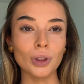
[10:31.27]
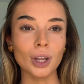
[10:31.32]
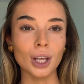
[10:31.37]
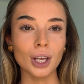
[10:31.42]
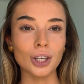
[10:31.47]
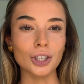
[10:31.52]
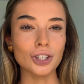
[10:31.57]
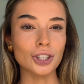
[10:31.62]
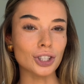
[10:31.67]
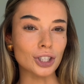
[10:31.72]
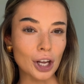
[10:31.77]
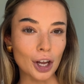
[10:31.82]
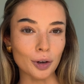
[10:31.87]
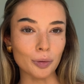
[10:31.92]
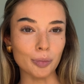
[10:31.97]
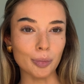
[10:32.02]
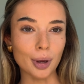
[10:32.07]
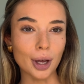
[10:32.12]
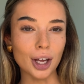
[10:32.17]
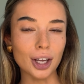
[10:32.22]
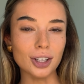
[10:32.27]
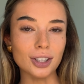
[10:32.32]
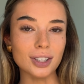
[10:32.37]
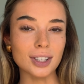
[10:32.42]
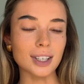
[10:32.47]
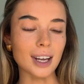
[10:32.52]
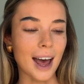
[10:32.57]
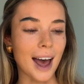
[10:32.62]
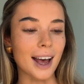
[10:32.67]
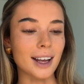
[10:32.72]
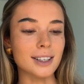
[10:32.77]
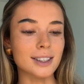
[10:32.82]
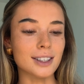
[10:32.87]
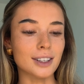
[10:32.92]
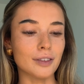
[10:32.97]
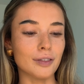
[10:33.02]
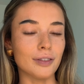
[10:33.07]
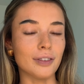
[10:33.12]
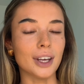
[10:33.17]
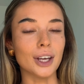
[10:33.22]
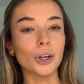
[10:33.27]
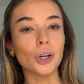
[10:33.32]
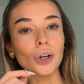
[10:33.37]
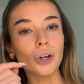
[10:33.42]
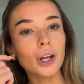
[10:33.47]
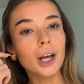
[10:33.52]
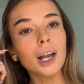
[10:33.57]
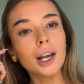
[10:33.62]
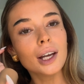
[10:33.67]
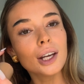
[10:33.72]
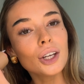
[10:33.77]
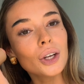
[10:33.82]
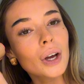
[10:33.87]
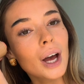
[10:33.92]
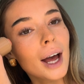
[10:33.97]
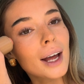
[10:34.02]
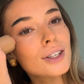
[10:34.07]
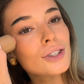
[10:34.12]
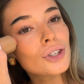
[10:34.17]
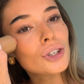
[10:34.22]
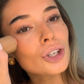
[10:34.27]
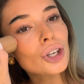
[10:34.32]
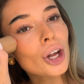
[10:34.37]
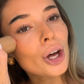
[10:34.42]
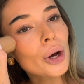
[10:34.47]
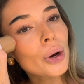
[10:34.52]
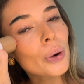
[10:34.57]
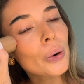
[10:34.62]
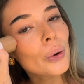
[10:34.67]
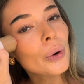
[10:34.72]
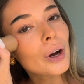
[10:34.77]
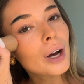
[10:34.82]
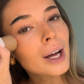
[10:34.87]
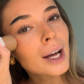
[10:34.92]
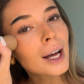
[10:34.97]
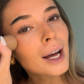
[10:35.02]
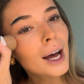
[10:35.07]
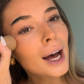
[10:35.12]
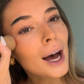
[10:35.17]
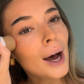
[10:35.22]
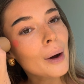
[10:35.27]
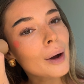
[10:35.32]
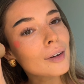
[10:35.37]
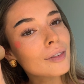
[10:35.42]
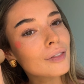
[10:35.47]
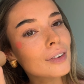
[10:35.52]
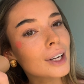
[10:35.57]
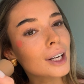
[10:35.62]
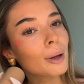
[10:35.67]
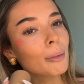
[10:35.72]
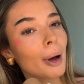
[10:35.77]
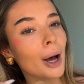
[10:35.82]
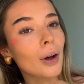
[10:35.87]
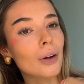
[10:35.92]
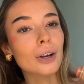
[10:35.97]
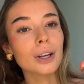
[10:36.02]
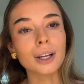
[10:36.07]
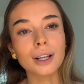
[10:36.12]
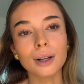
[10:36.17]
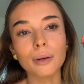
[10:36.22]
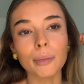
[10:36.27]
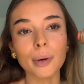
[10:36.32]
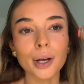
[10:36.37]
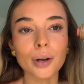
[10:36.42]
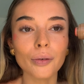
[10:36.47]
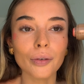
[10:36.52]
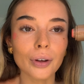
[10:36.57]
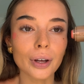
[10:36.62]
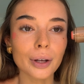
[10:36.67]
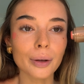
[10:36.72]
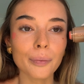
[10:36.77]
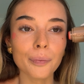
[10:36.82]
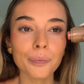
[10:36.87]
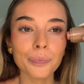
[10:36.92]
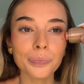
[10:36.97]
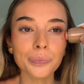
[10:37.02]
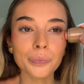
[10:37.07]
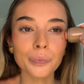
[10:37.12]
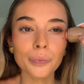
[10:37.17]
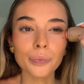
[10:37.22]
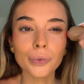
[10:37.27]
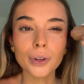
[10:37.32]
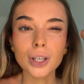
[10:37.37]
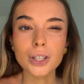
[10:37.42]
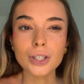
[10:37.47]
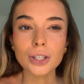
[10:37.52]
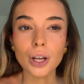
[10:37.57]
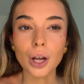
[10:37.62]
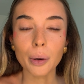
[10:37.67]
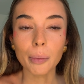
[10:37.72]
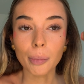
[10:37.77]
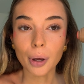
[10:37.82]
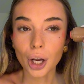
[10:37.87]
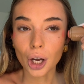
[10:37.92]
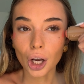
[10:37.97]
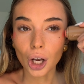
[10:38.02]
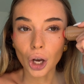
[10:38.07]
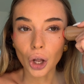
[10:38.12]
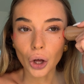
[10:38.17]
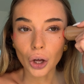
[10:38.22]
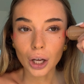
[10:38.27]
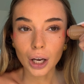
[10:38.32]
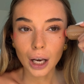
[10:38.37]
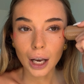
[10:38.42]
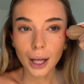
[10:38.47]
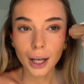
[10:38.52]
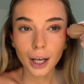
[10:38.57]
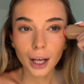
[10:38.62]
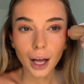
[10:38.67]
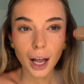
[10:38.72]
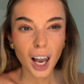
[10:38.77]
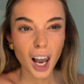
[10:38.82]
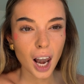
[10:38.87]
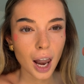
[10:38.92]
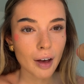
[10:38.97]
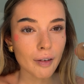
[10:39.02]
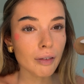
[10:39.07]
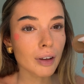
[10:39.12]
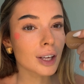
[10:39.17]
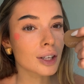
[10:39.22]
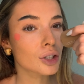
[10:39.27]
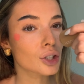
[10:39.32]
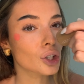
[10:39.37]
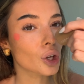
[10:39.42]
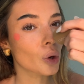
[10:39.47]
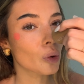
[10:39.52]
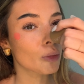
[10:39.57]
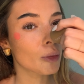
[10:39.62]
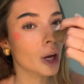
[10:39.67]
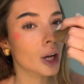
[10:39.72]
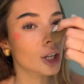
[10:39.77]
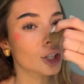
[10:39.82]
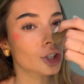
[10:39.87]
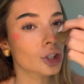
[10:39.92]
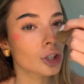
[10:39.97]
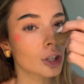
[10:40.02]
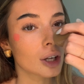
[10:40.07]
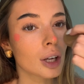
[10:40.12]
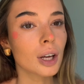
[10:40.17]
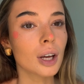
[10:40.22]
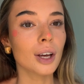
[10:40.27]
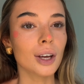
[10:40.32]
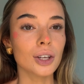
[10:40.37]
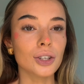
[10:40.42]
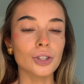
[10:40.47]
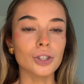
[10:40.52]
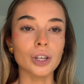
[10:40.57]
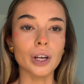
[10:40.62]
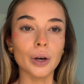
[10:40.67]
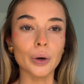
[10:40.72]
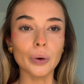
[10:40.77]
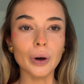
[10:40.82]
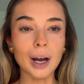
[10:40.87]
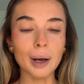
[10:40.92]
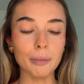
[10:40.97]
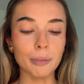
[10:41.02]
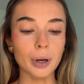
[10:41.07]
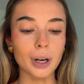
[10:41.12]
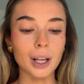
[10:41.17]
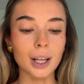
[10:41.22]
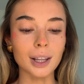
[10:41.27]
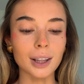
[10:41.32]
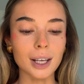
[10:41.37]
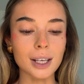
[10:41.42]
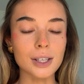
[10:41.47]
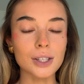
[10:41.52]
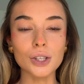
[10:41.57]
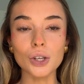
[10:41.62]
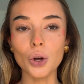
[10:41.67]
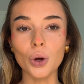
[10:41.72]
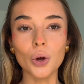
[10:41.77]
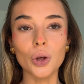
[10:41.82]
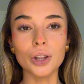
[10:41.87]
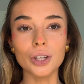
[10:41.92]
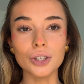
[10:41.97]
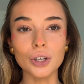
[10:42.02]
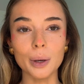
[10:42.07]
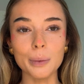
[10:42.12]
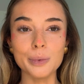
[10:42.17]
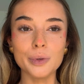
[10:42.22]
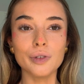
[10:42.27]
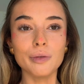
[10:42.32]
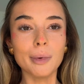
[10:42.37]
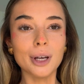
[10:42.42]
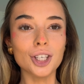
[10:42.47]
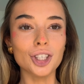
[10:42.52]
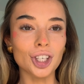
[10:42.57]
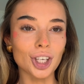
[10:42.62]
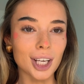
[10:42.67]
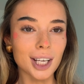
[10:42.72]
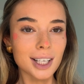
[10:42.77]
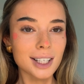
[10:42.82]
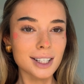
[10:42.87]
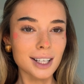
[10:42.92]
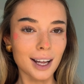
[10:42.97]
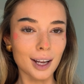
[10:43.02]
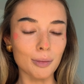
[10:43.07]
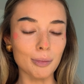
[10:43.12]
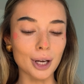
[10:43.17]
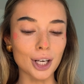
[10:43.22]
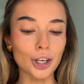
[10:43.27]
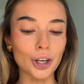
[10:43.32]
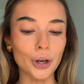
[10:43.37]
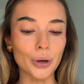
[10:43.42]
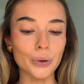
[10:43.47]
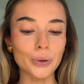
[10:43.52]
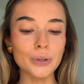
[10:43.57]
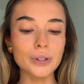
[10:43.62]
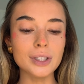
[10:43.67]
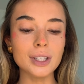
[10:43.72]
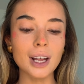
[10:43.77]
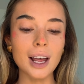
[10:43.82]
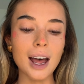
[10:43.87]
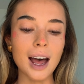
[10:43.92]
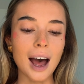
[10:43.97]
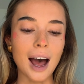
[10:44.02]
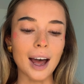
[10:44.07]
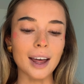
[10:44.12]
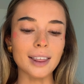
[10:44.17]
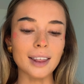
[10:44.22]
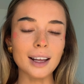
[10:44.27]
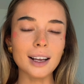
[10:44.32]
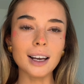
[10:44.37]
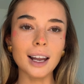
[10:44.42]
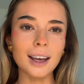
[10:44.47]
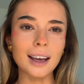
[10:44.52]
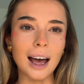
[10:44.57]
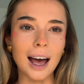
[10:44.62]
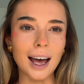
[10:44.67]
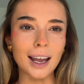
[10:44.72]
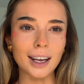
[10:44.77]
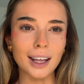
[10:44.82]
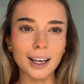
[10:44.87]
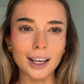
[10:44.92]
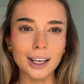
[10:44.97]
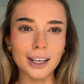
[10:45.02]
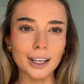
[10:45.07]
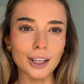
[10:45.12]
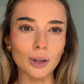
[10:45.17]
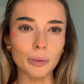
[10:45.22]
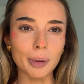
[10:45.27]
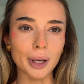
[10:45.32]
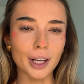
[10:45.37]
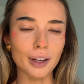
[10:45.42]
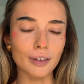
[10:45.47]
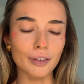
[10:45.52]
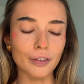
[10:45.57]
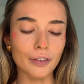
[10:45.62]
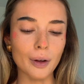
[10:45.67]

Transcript: sunburnt-esque feel, and you guys know how I feel about a little bit of a sunburnt look. Like I love it so much. So I'm putting this on the tops of my cheeks and my nose. I think like adding a little bit of